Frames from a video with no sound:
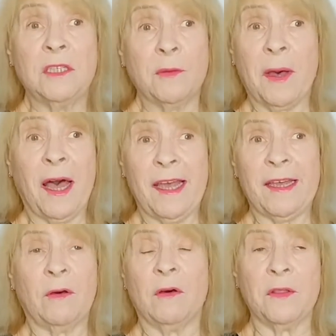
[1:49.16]

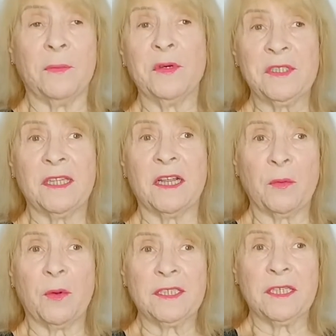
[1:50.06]
buy all the books that I
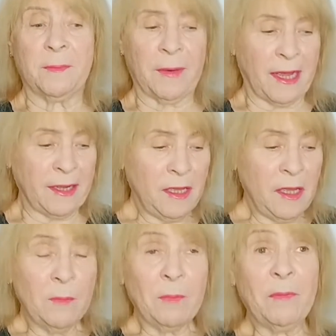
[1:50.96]
wanted to buy.
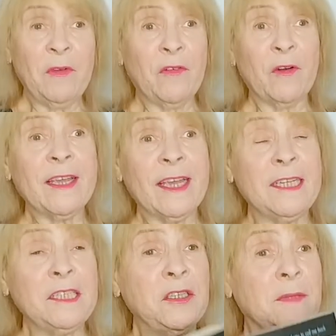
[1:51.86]
But before I get
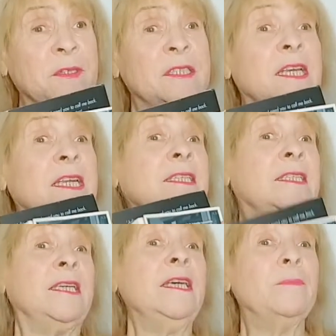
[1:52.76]
into the books that I
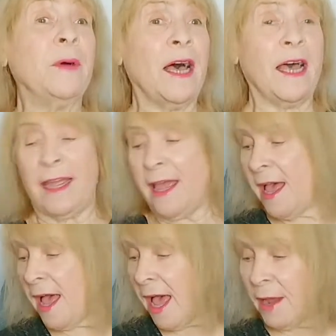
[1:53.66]
did buy,
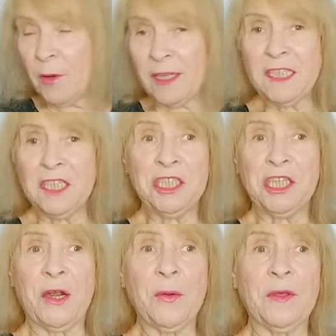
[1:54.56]
I wanted to
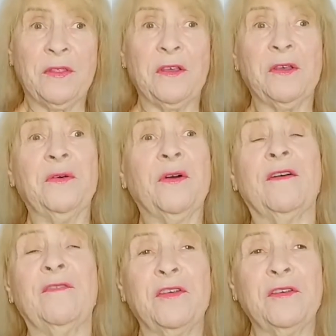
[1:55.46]
share with you
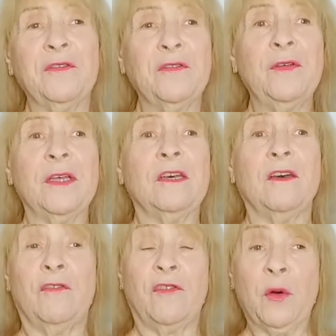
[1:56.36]
a few
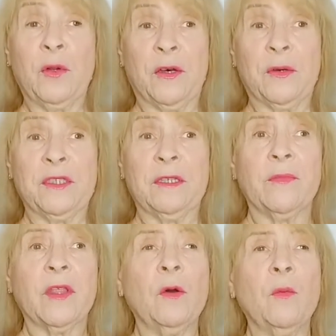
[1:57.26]
photos.
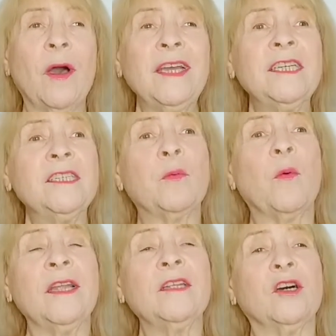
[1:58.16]
Why does
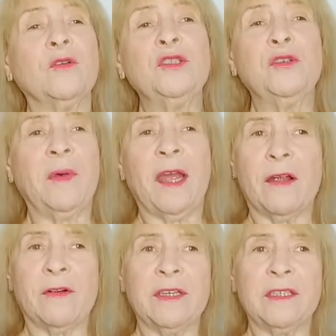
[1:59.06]
one go to
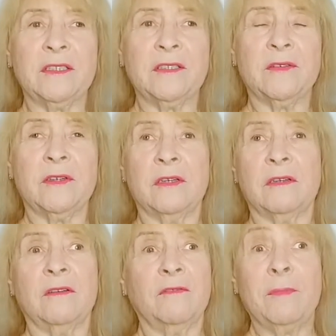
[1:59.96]
Paris?
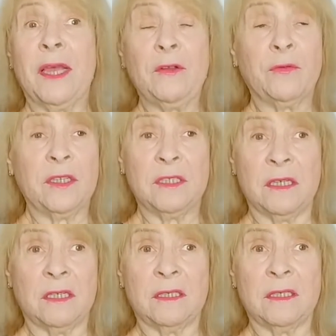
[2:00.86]
Many
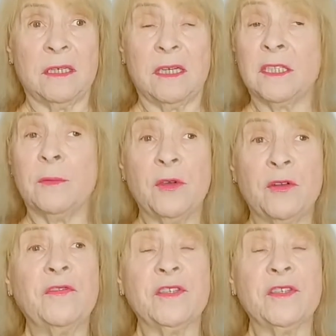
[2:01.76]
reasons. It's a beautiful